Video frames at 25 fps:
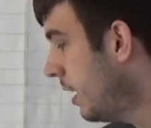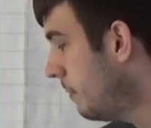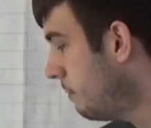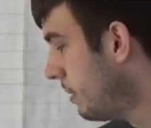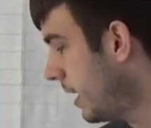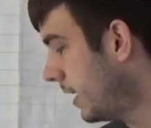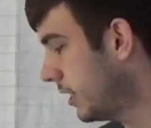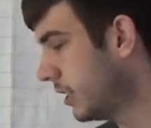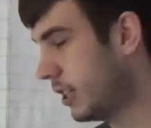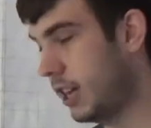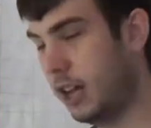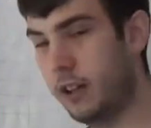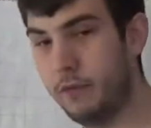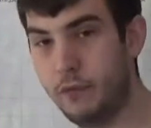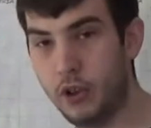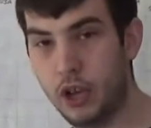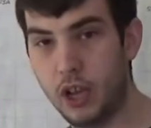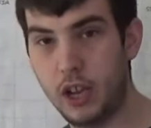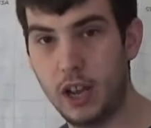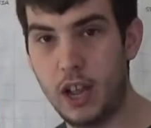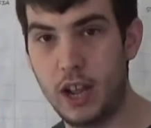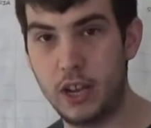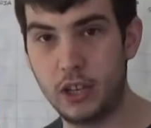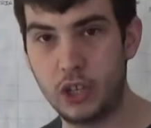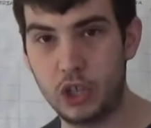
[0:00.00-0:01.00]
Pascal
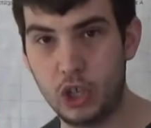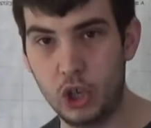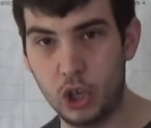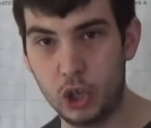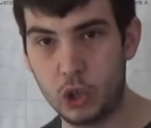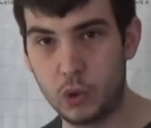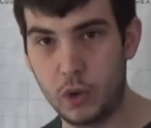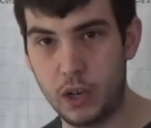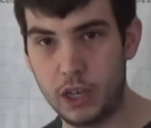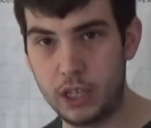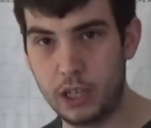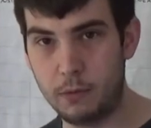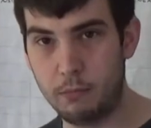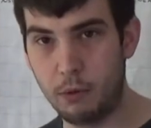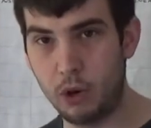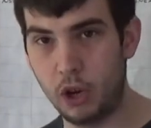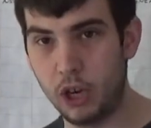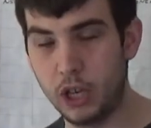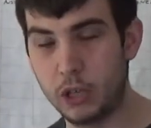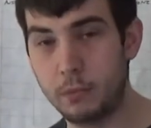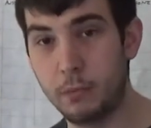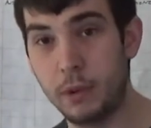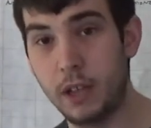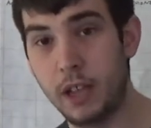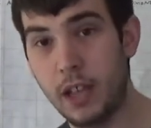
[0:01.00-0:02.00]
Wehrlein scored 20
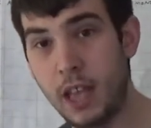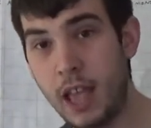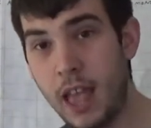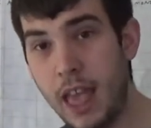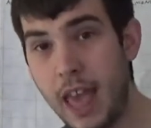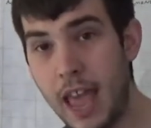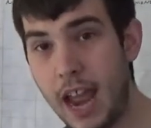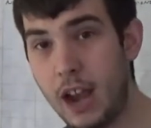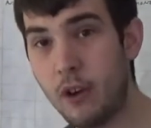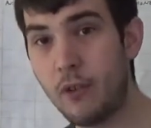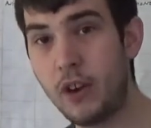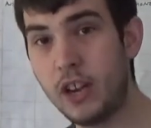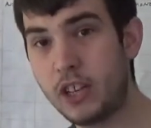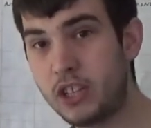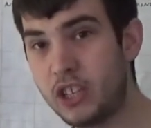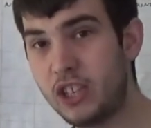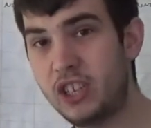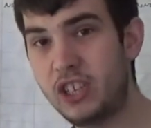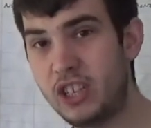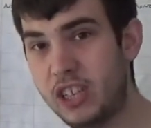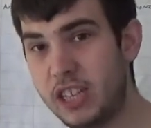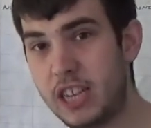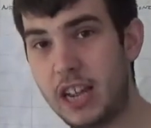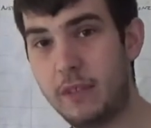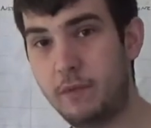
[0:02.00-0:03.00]
points, but
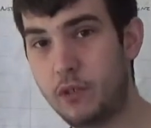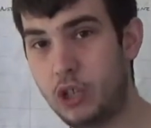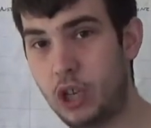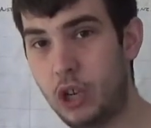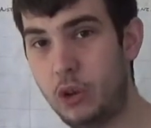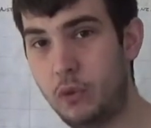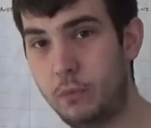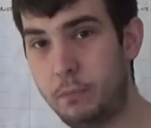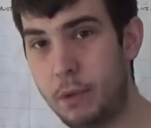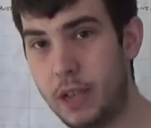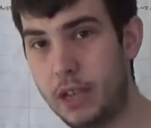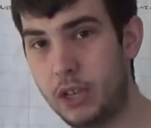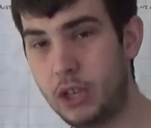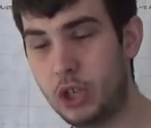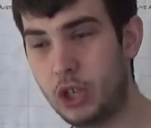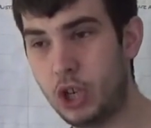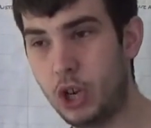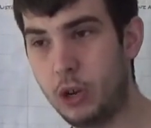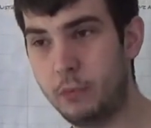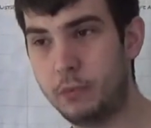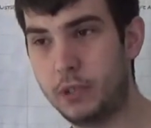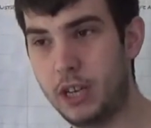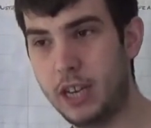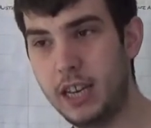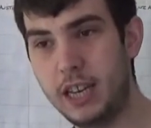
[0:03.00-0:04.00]
Ericsson did have two pit stops.